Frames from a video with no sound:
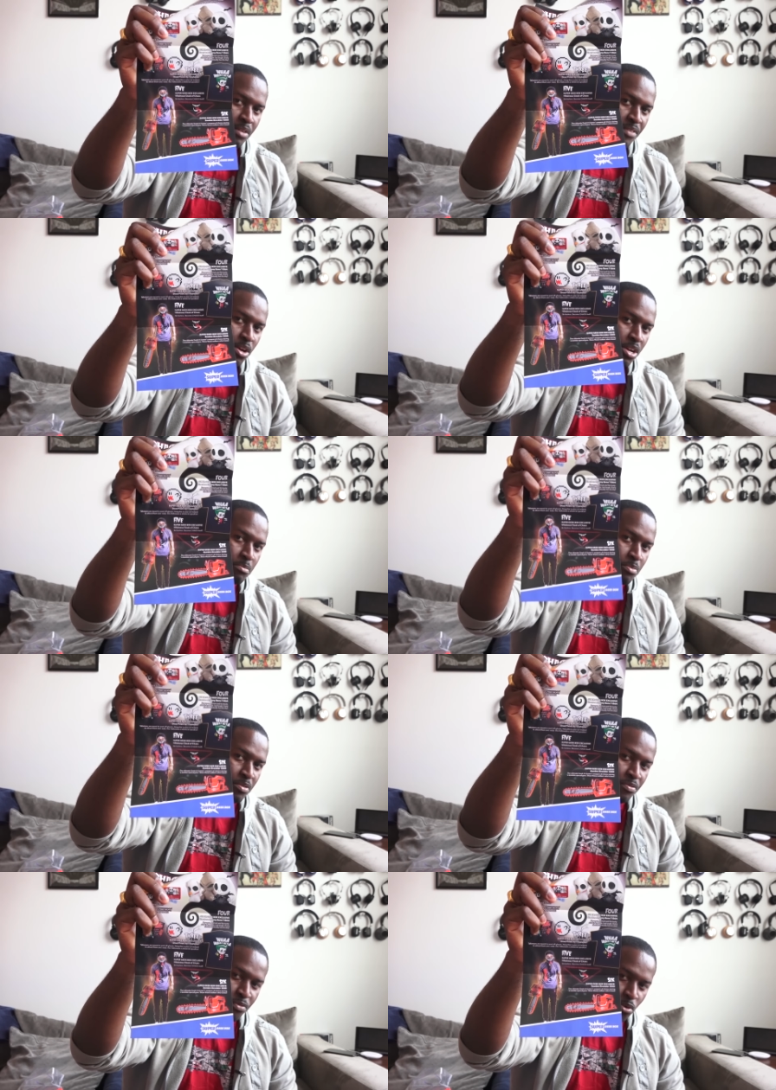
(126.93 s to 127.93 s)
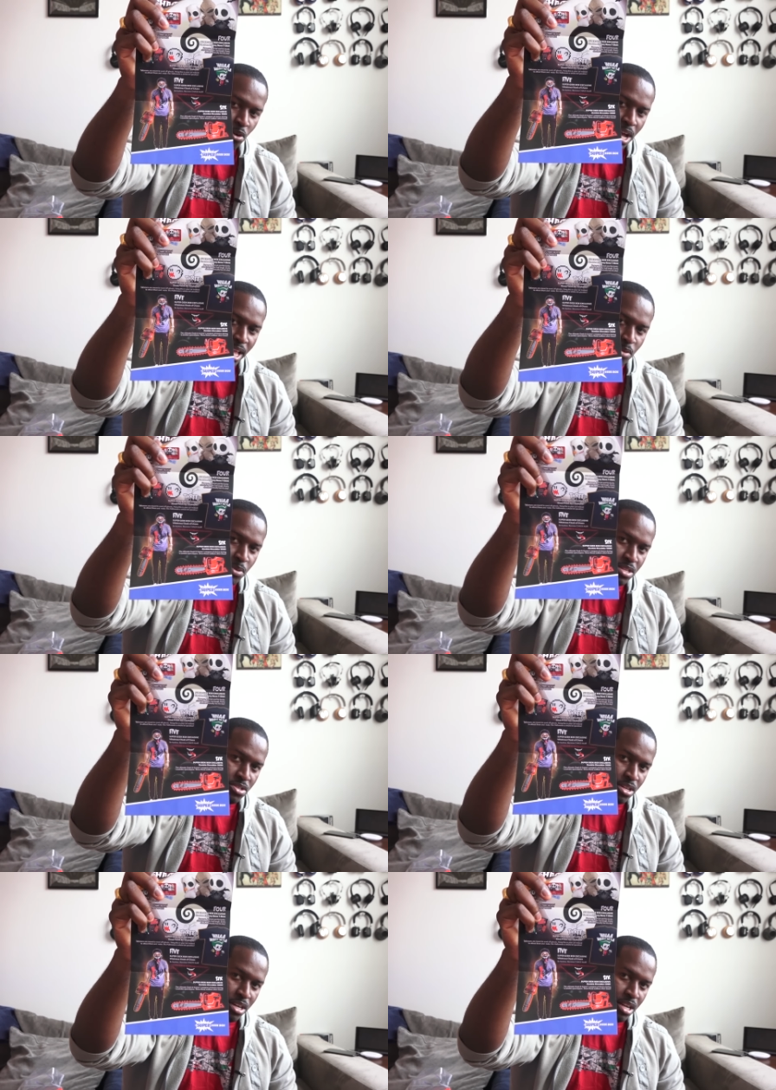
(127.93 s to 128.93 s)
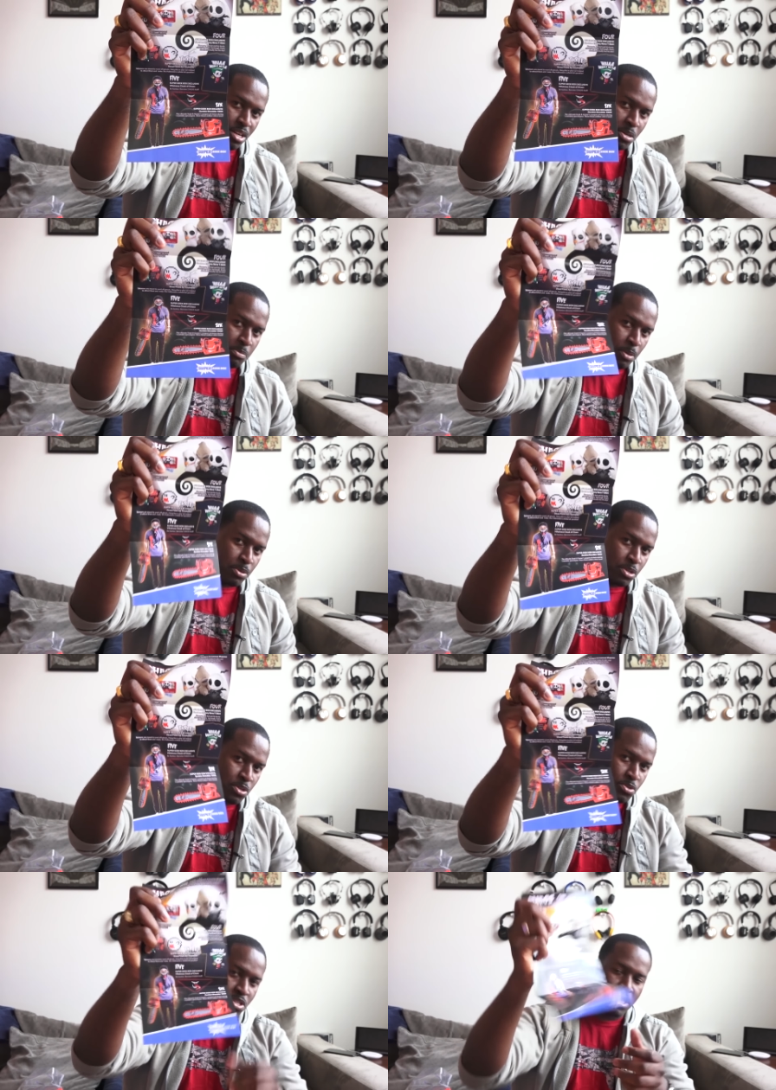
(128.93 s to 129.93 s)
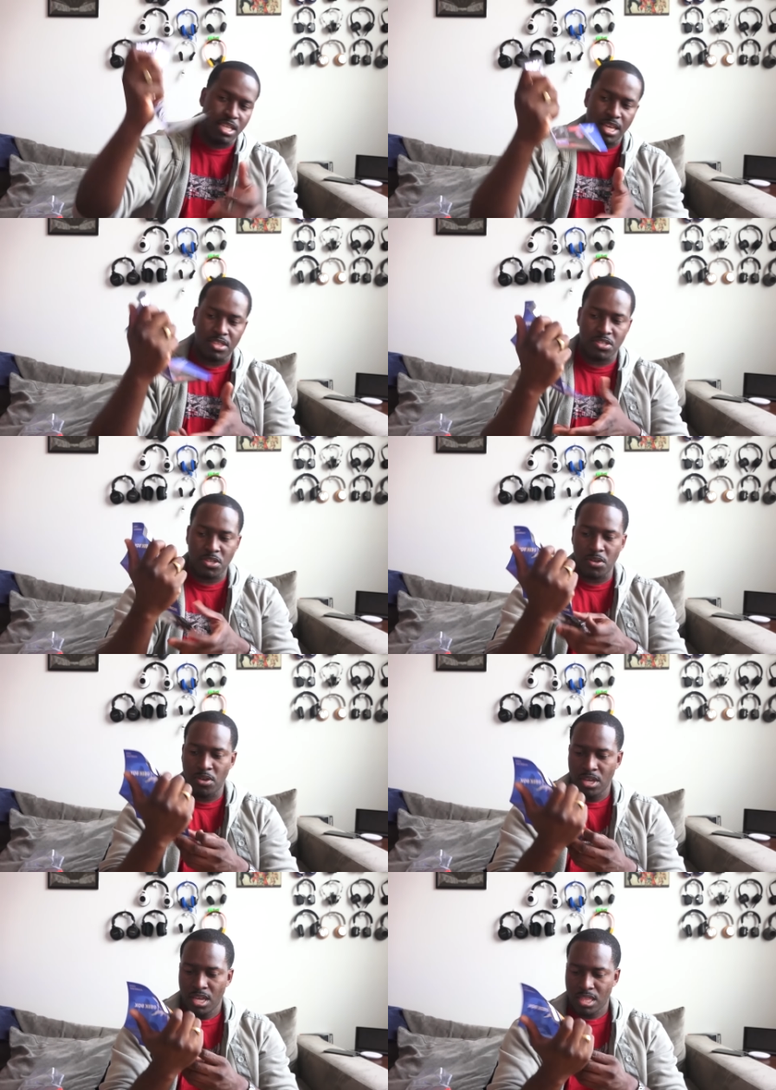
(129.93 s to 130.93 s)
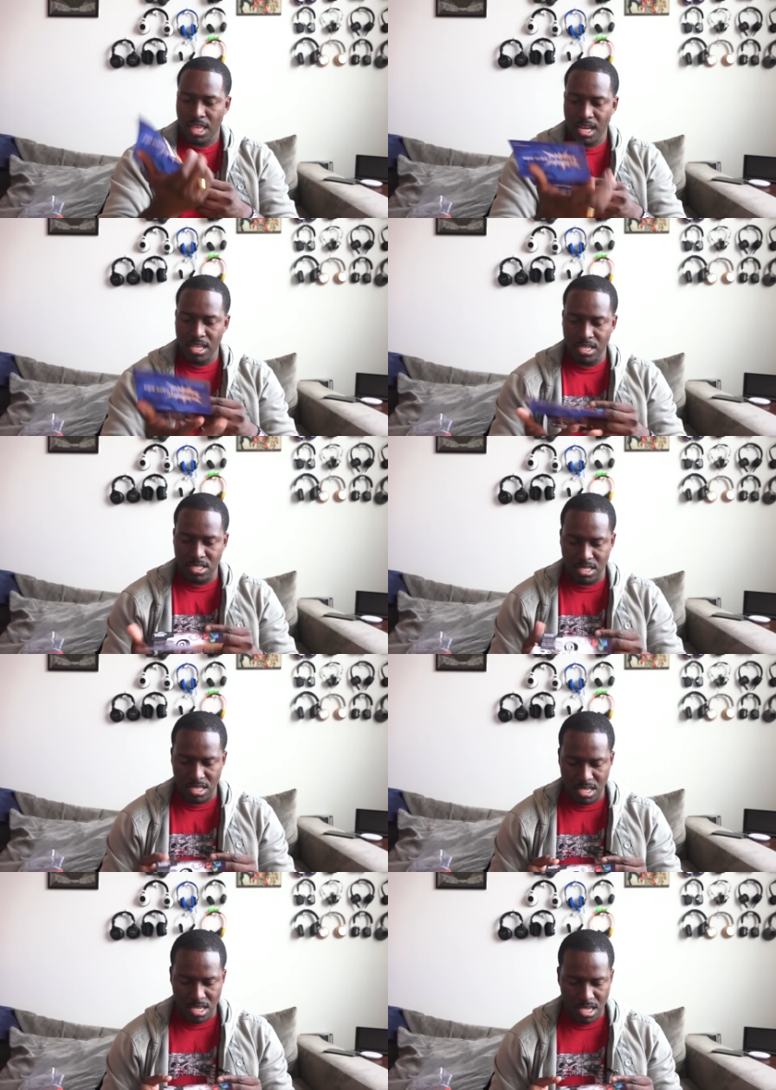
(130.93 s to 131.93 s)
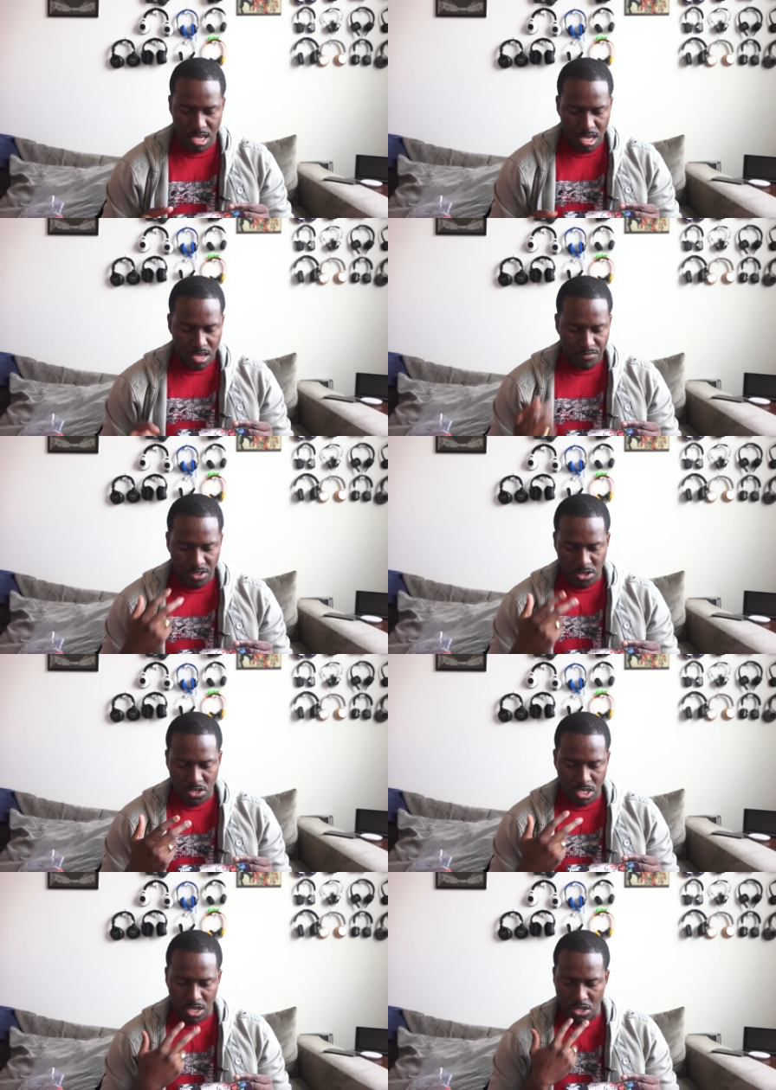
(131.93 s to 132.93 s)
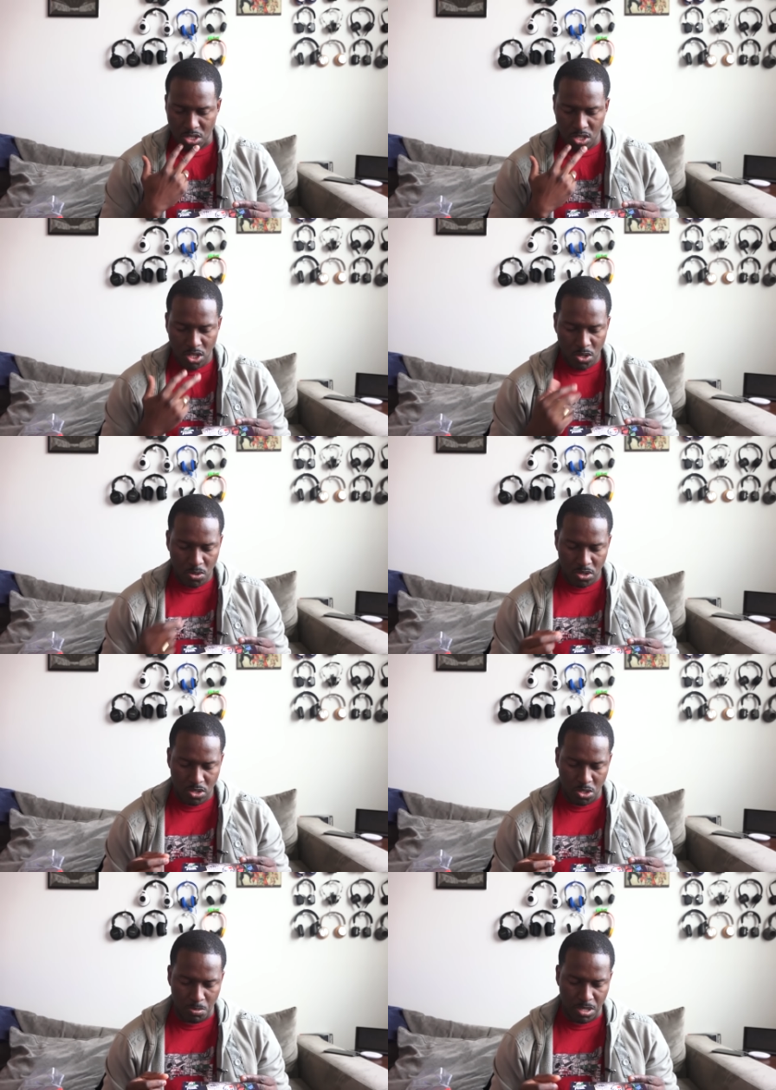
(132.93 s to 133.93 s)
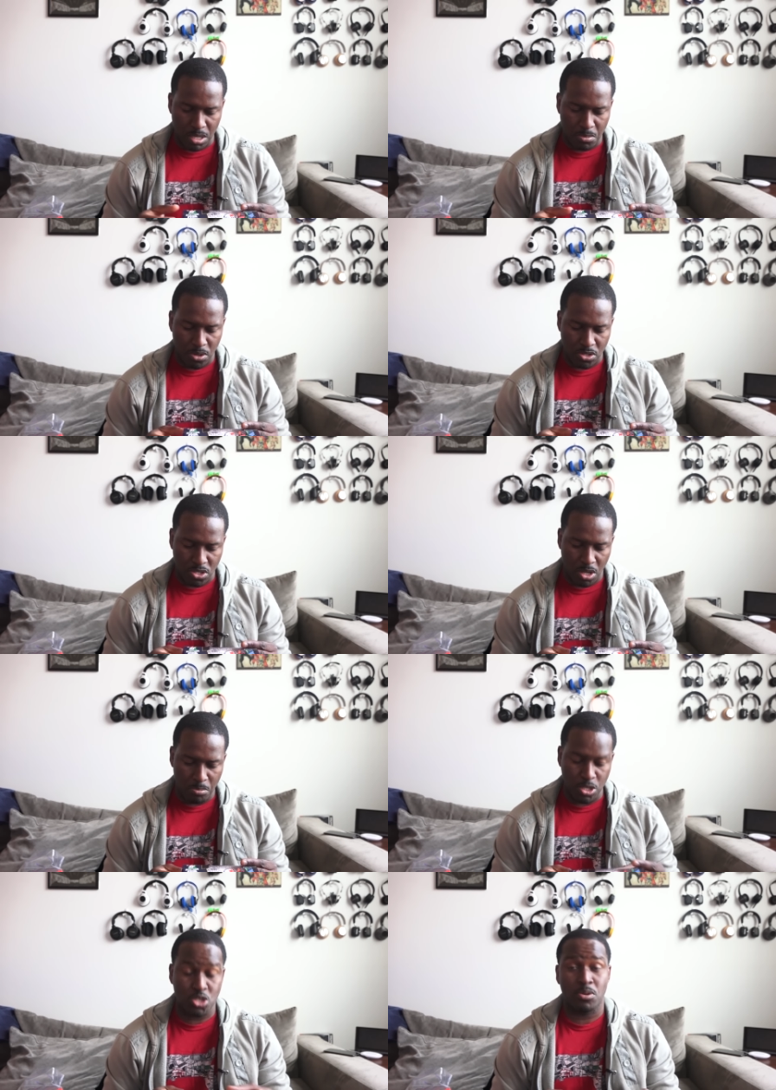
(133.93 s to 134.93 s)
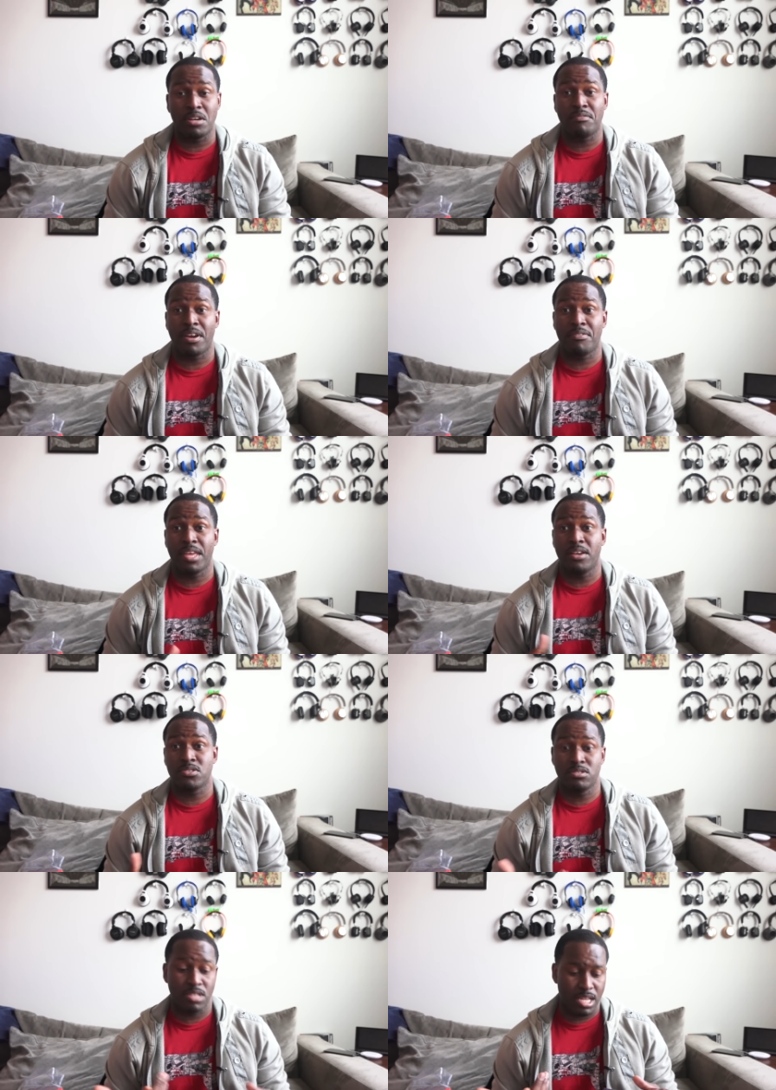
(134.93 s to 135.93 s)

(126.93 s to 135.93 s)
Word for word: If I got it before Halloween started, I could probably could use it together. So that is the Villainous Chaos Cloak, Super Geek Box, Zombie Shredder five thousand.